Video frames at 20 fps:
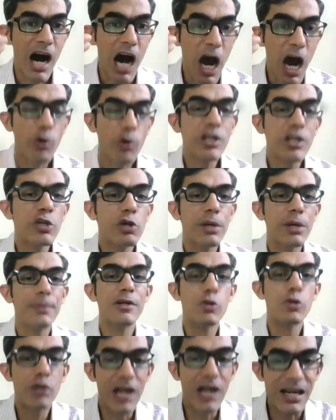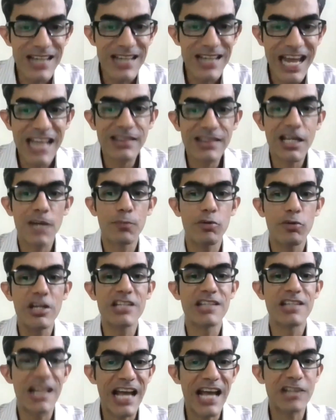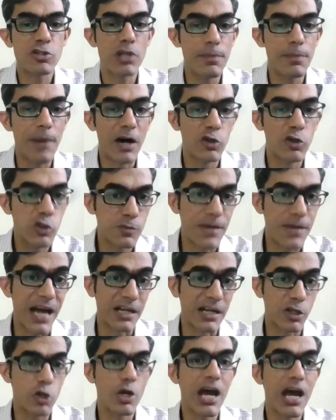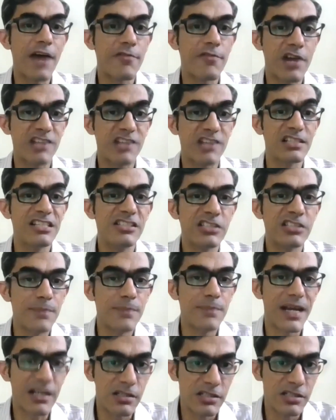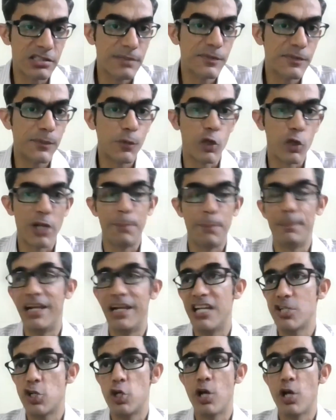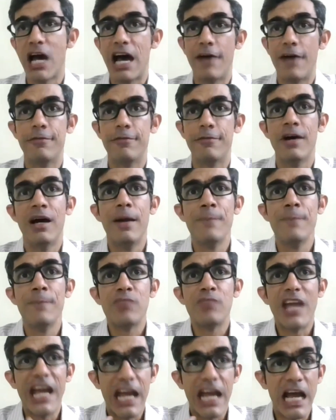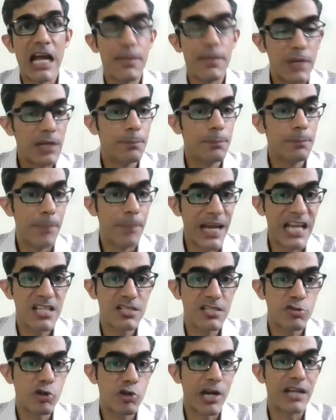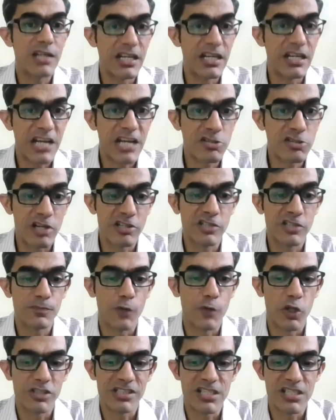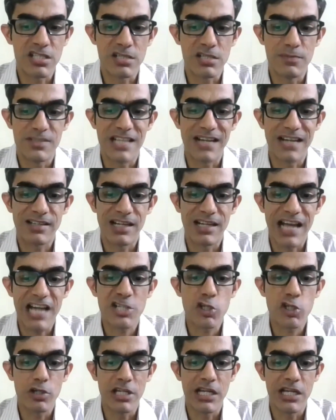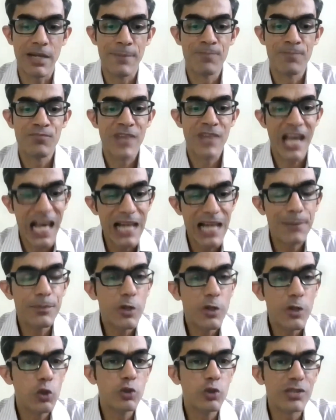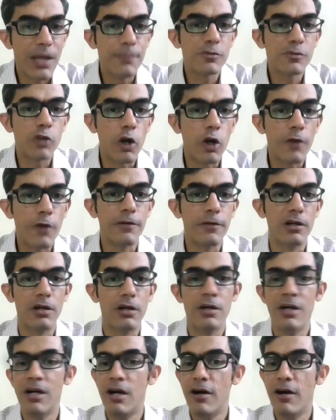How are you able to contain that breach and actually bounce back? Do you have resiliency mechanisms put in place? Do you have AI/ML-based threat detection and response systems that can actually help you do some sort of a